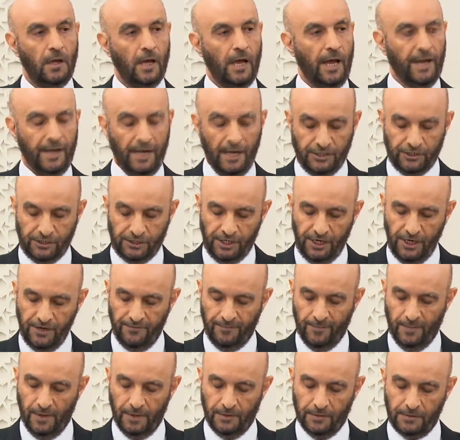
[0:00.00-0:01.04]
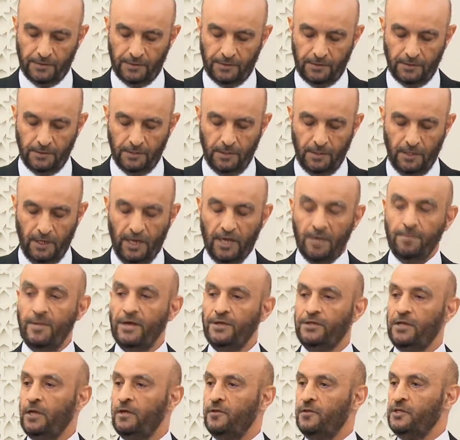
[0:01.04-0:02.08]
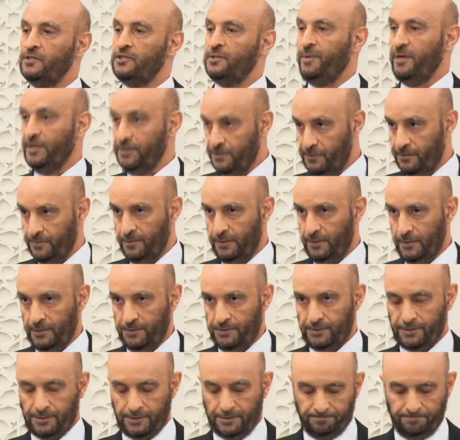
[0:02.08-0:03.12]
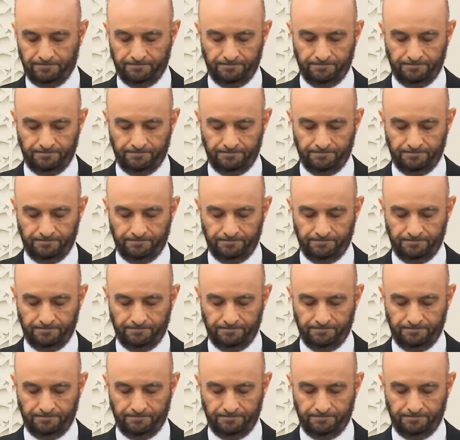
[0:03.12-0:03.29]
and achievements in meeting these principles.